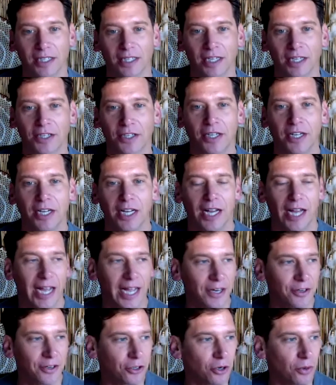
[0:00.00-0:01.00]
Like
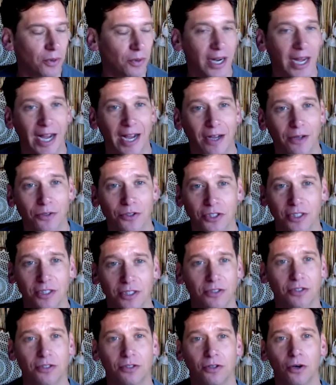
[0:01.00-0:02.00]
and you don't want to house
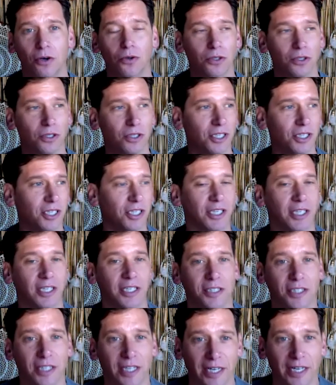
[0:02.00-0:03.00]
it locally
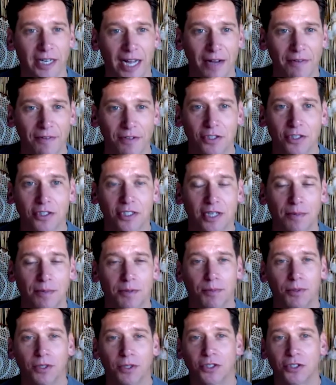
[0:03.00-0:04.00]
and and have it
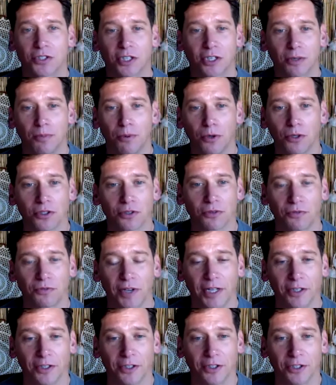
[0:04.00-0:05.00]
susceptible to single points of
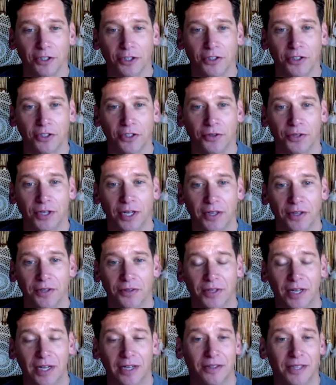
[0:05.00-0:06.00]
failure you know that
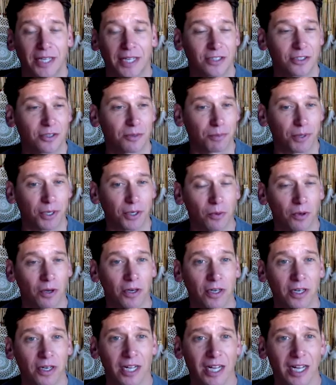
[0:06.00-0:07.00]
that that's a big
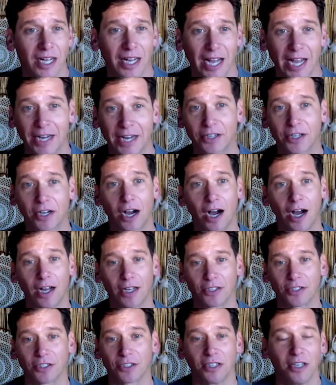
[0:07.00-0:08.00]
one and
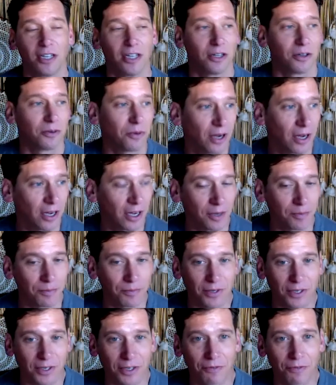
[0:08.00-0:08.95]
cost um,